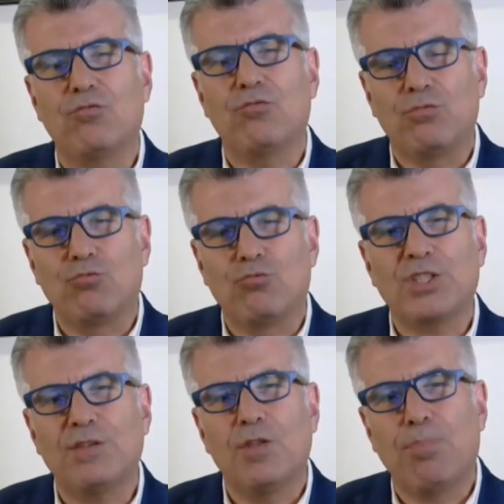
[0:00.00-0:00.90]
in the
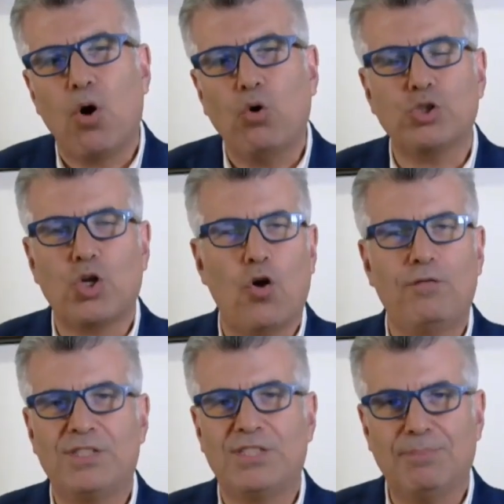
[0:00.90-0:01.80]
risk of the
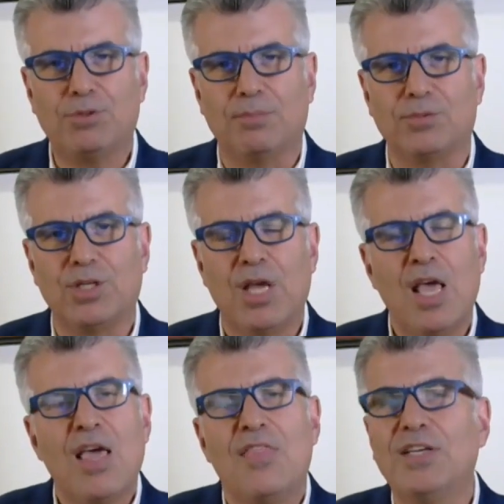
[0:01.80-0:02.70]
post-COVID symptoms.
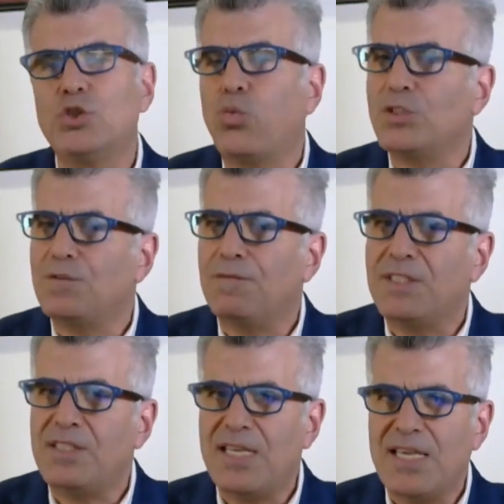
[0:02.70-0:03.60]
This was
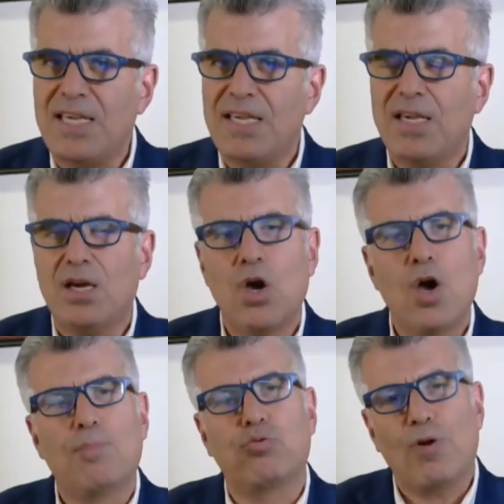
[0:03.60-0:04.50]
fatigue,
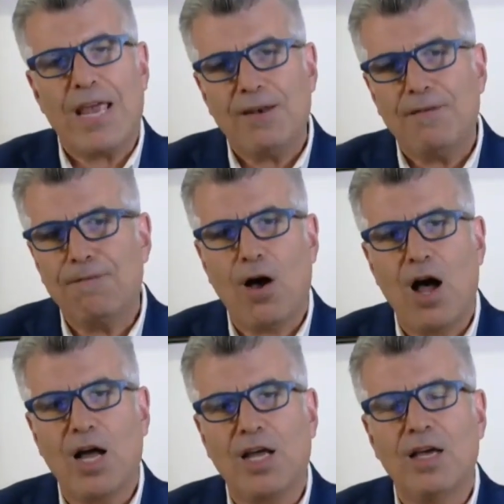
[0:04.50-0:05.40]
brain
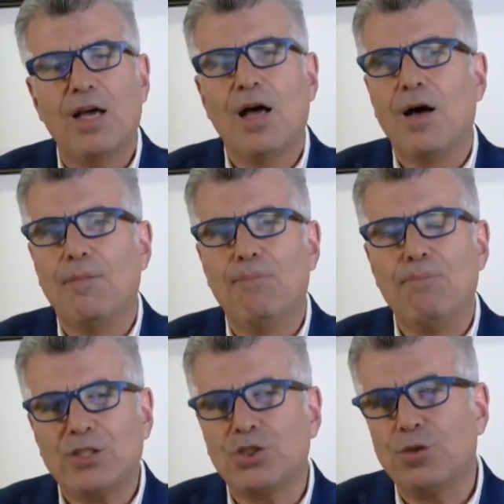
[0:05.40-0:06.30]
fog,
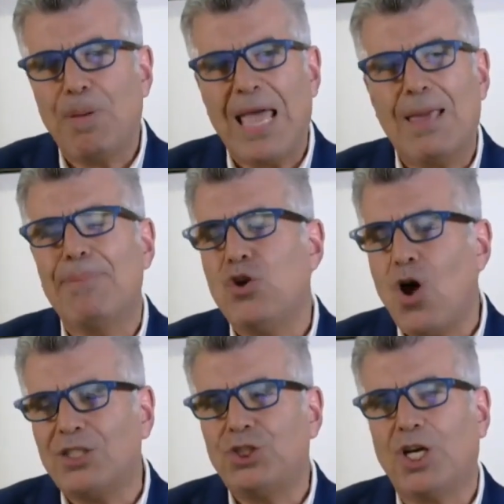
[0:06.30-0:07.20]
muscle pain,
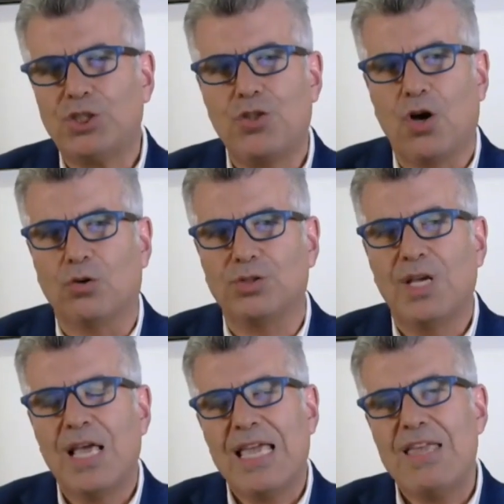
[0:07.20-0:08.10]
but not just
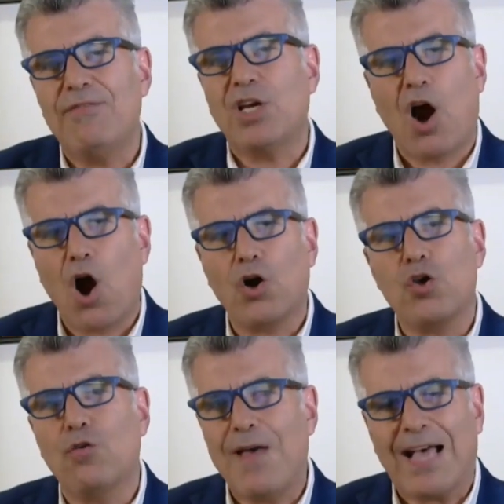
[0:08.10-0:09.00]
those. Even
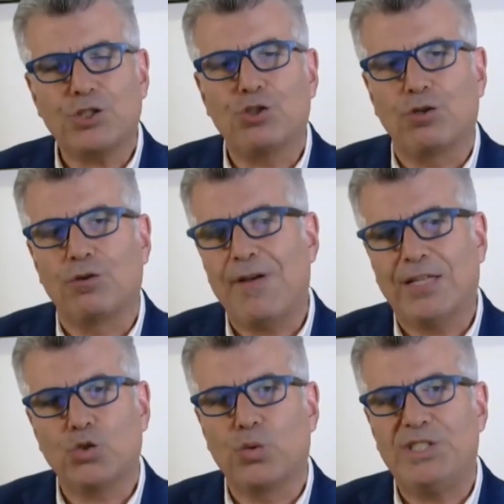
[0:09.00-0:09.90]
cardiovascular
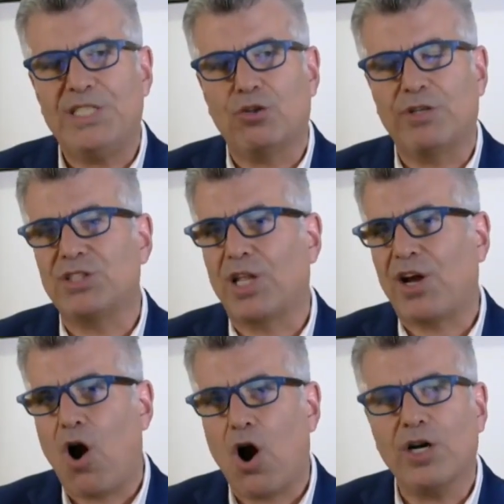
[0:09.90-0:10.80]
events were decreased,
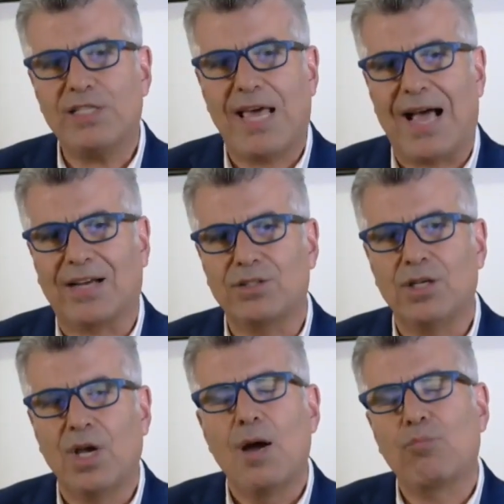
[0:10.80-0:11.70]
like heart
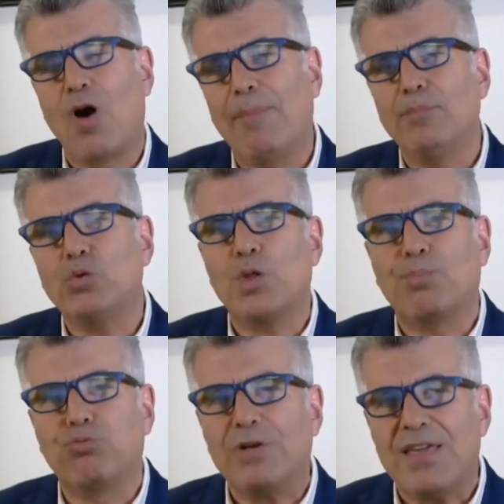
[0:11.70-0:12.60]
attacks. Problems
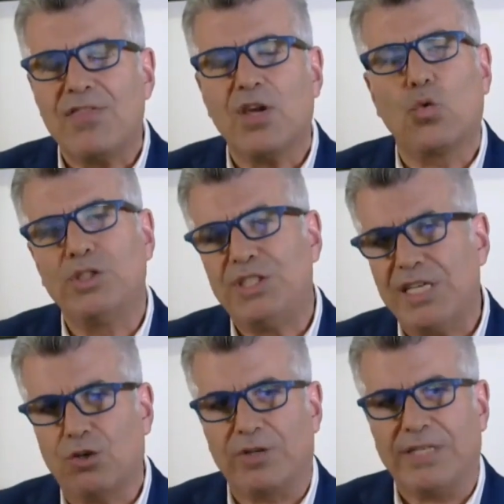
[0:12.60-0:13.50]
with breathing were
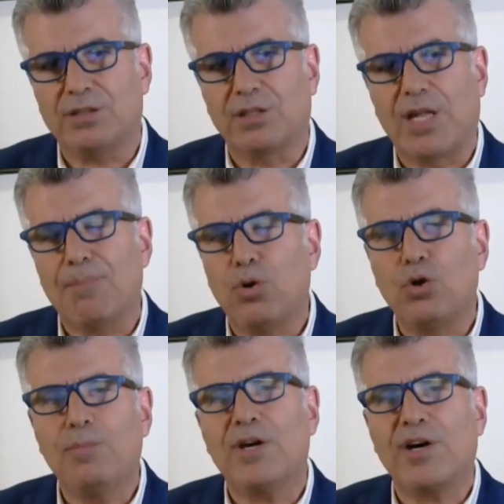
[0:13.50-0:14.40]
decreased, like
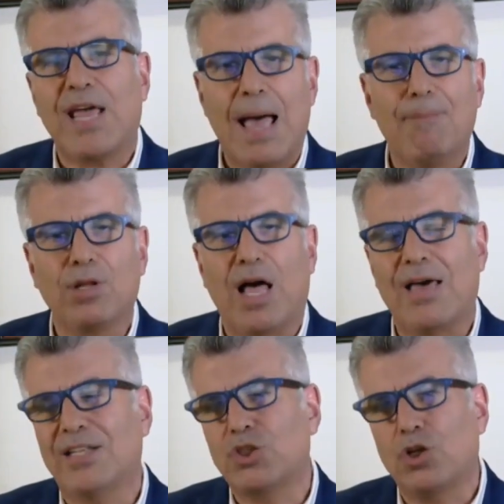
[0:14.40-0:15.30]
pulmonary
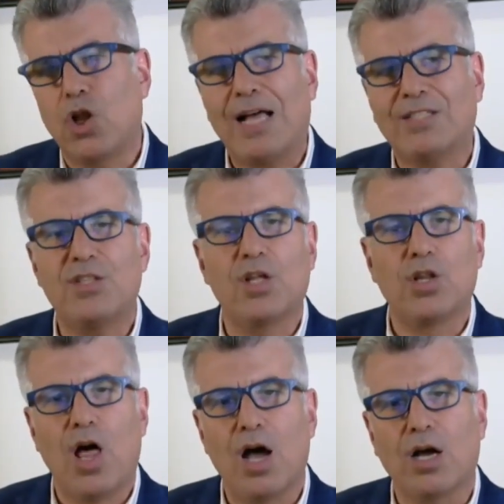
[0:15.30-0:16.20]
emboli, that's clots in
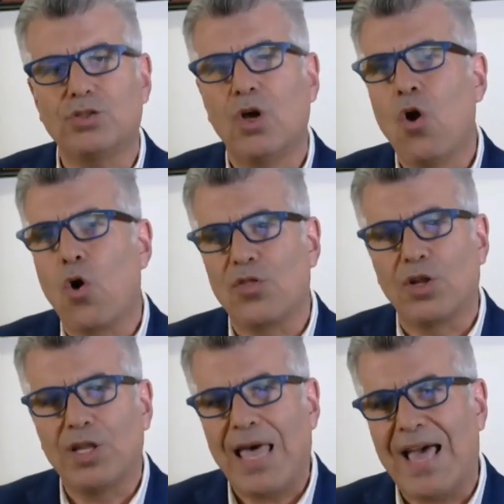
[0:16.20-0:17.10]
the lungs
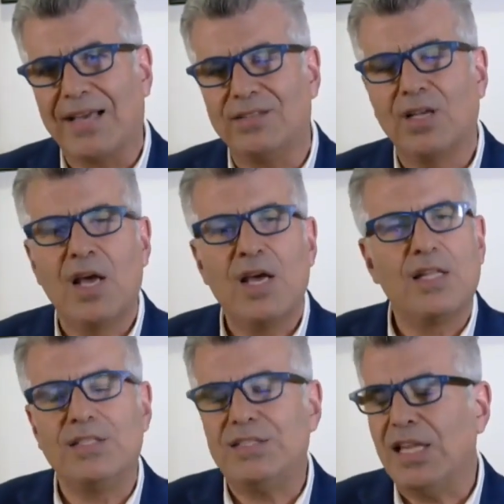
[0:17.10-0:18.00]
or the legs
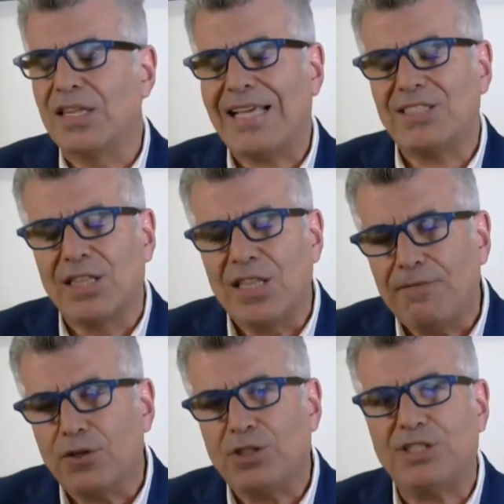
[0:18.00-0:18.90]
less
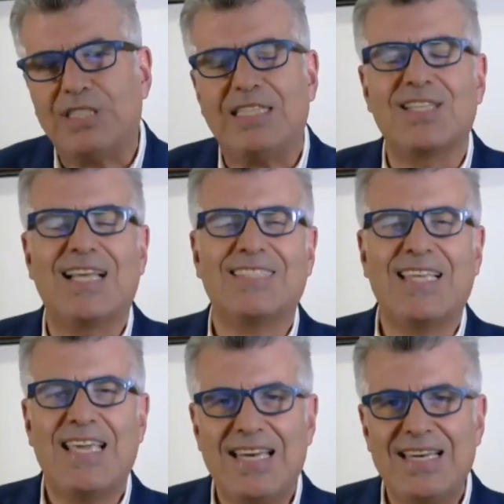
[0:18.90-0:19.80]
liver disease,
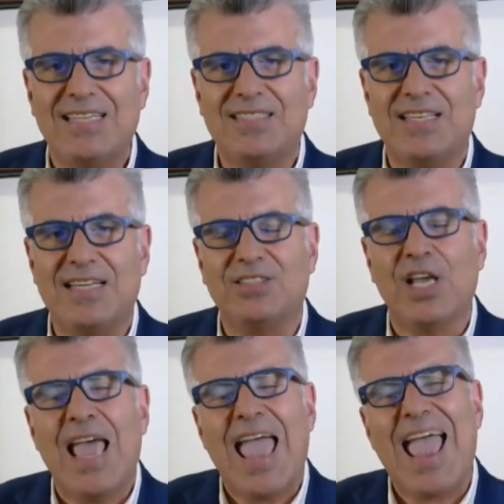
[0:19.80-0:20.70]
less kidney
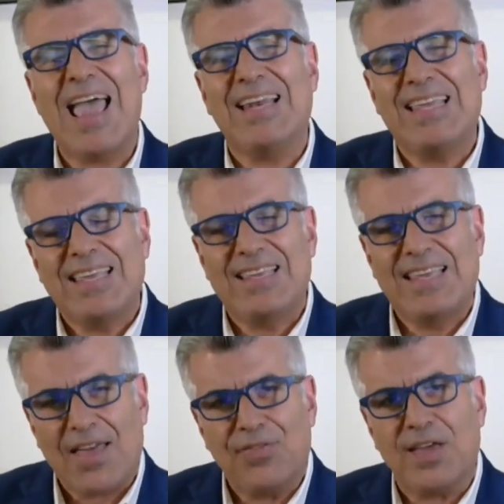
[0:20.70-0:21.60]
disease. And
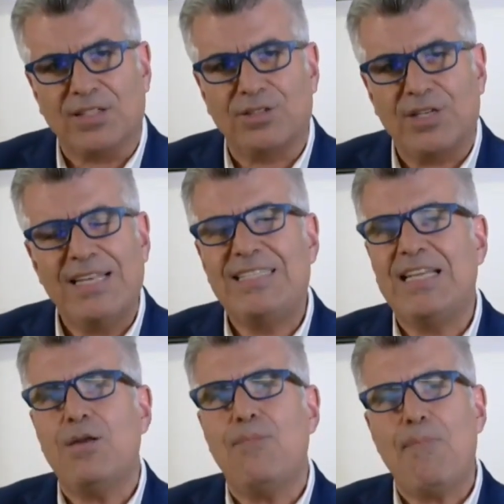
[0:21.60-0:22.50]
get this,
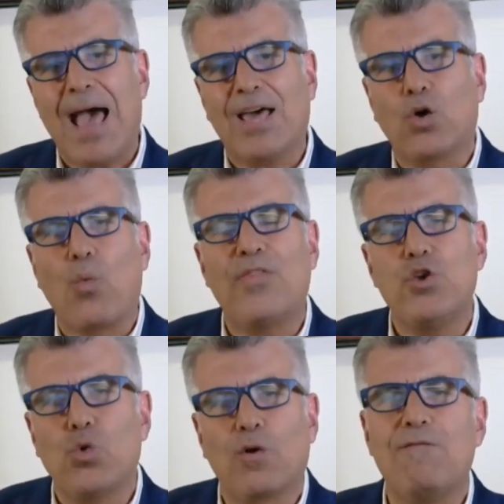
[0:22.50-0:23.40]
it didn't matter whether